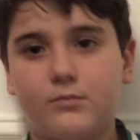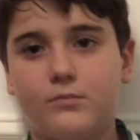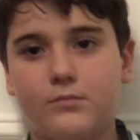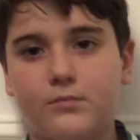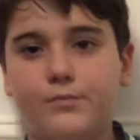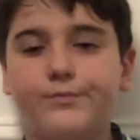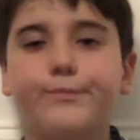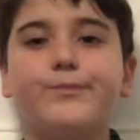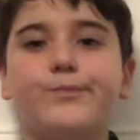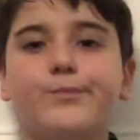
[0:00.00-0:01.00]

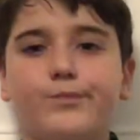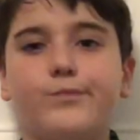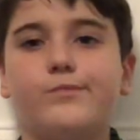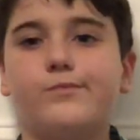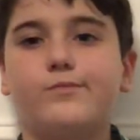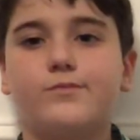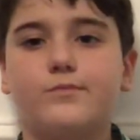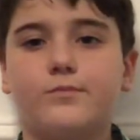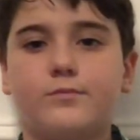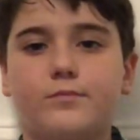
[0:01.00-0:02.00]

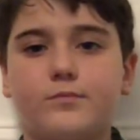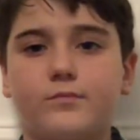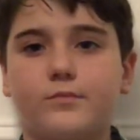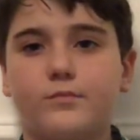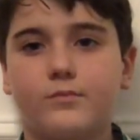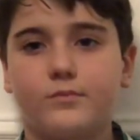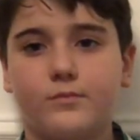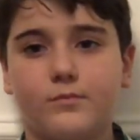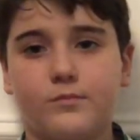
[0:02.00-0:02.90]
(not speaking)